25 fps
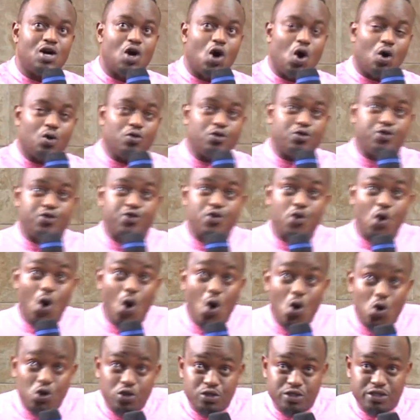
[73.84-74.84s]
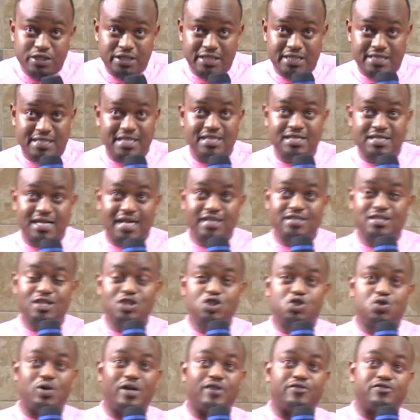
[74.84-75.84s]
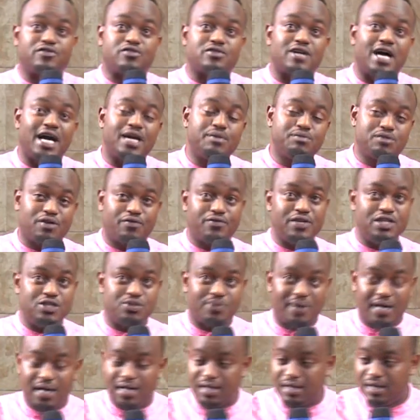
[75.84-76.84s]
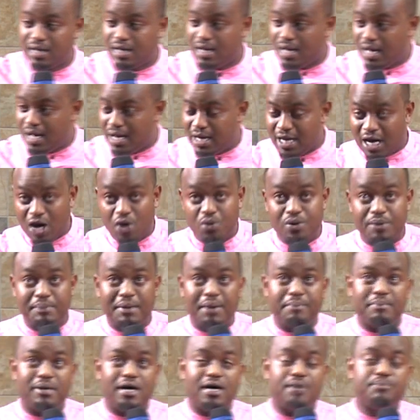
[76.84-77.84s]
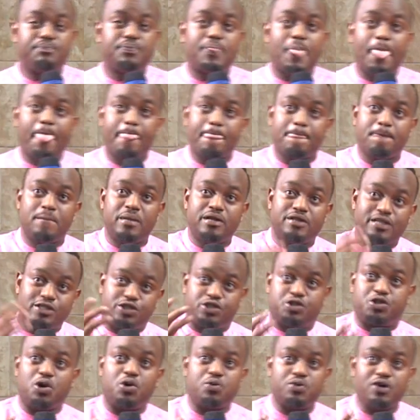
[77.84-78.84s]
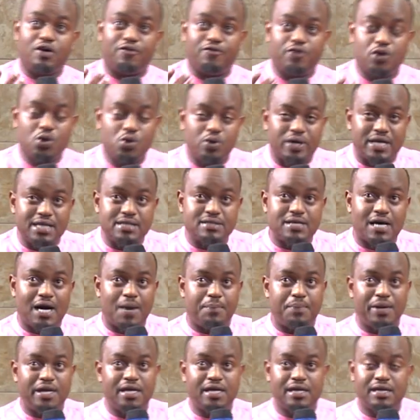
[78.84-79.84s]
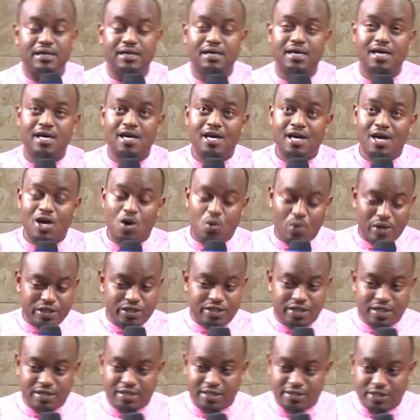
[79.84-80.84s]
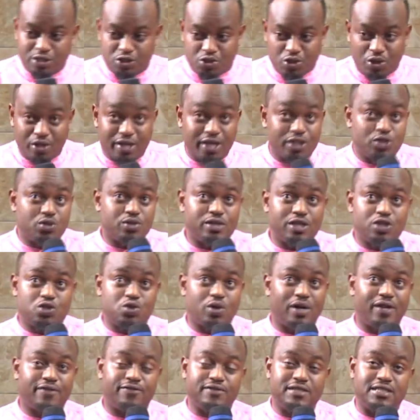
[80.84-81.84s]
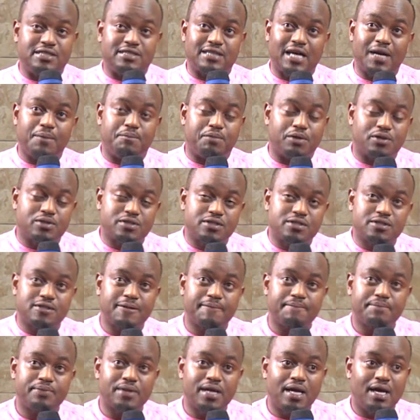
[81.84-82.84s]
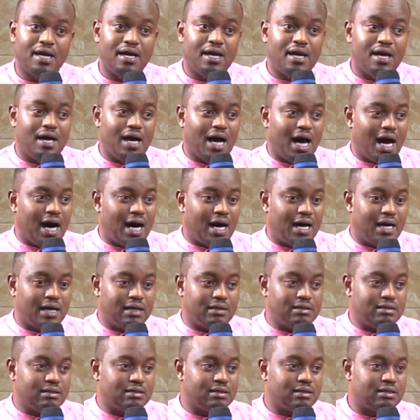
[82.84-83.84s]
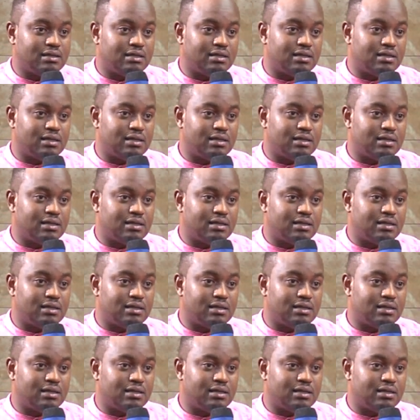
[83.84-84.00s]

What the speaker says: on thrones judging 12 tribes of Israel." Now remember, the story of Luke is happening when Jesus is talking to the 12 disciples, and